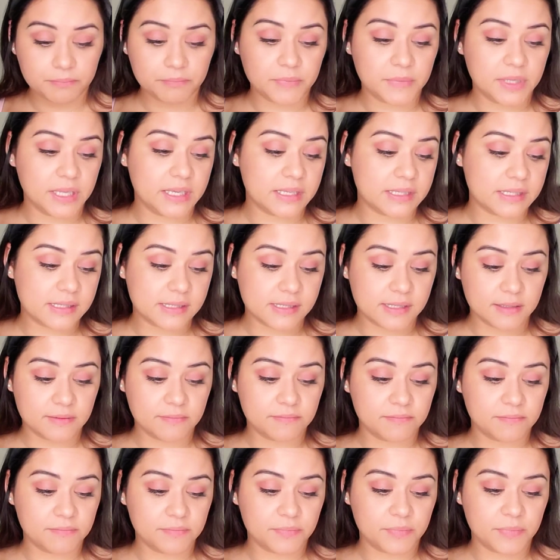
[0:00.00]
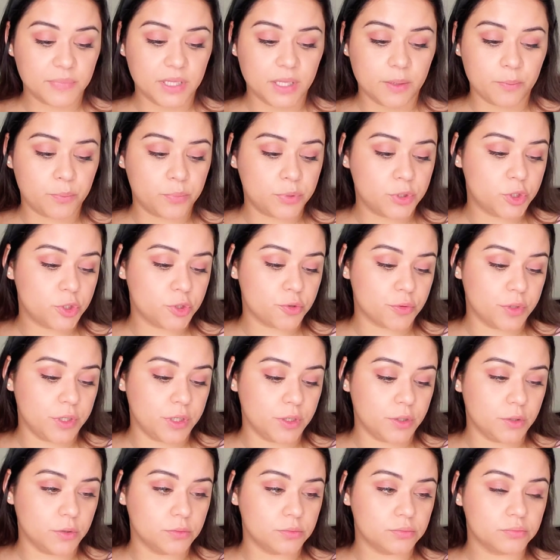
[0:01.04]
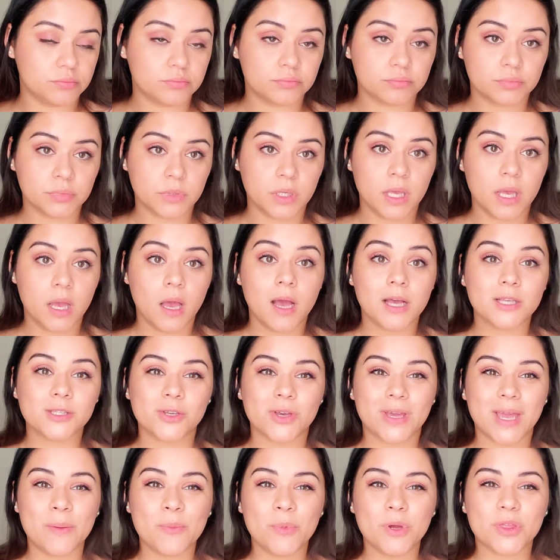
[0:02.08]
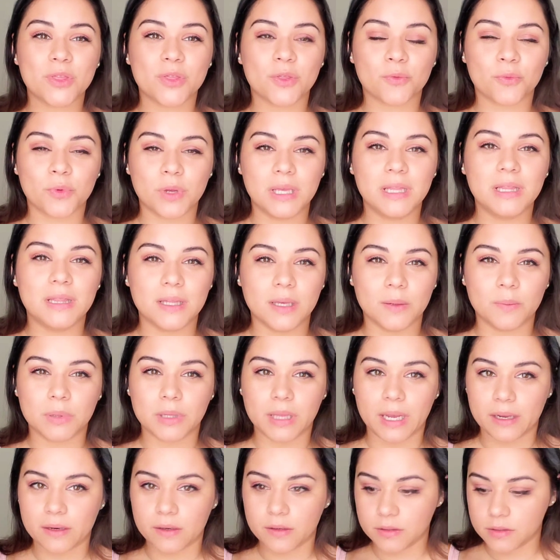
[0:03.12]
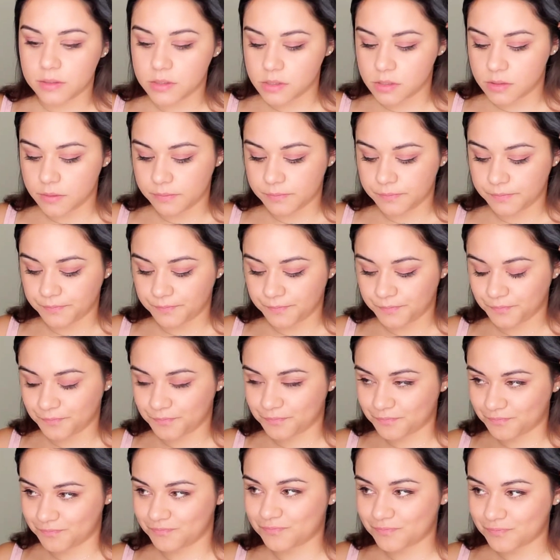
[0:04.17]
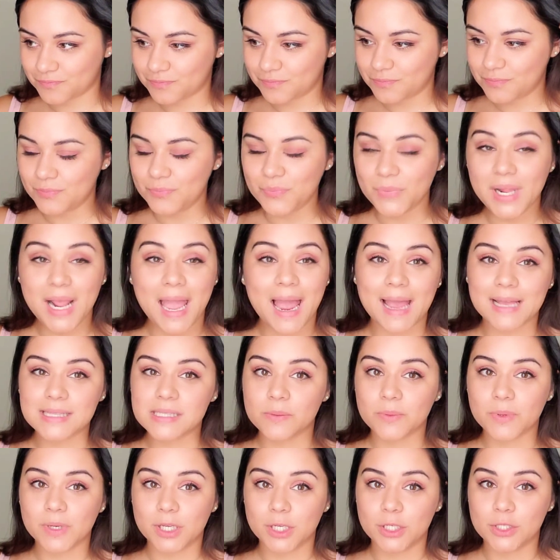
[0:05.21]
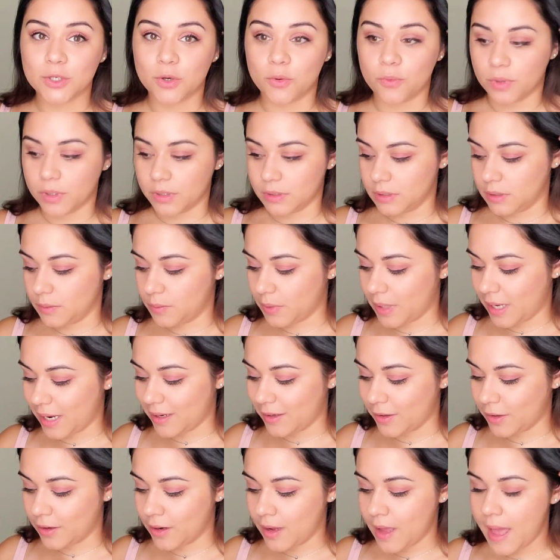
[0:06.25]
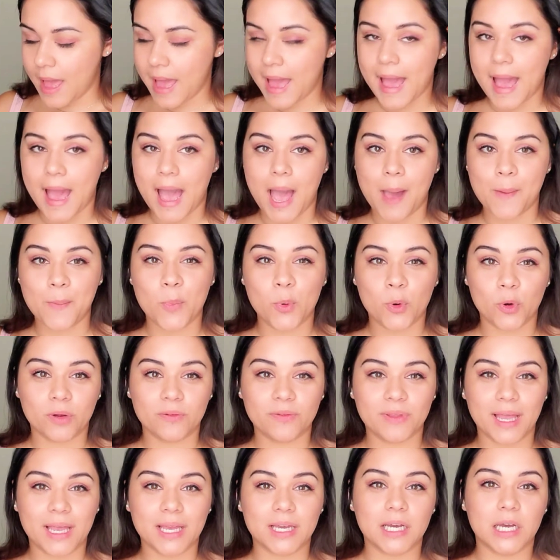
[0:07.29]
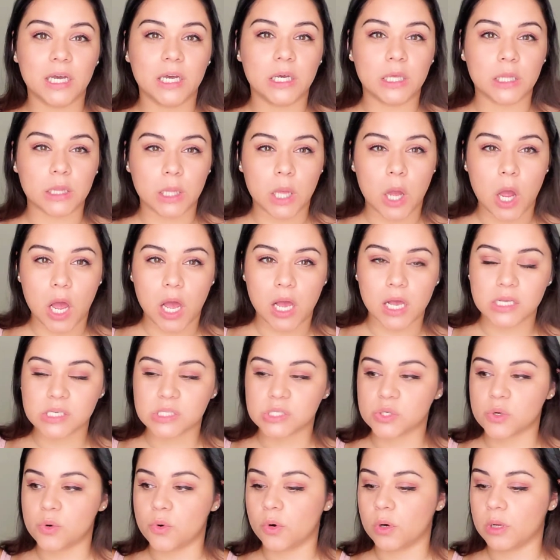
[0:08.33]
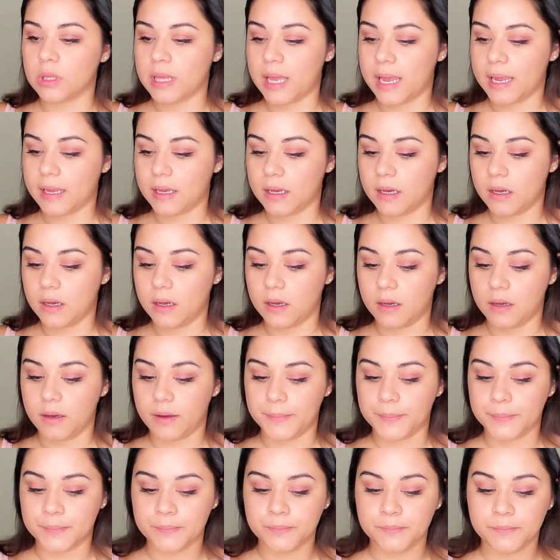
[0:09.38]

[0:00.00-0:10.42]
This lip trio. So it came with 3 lip liners. I typically don't wear lip liner. I'm more of like a gloss or like a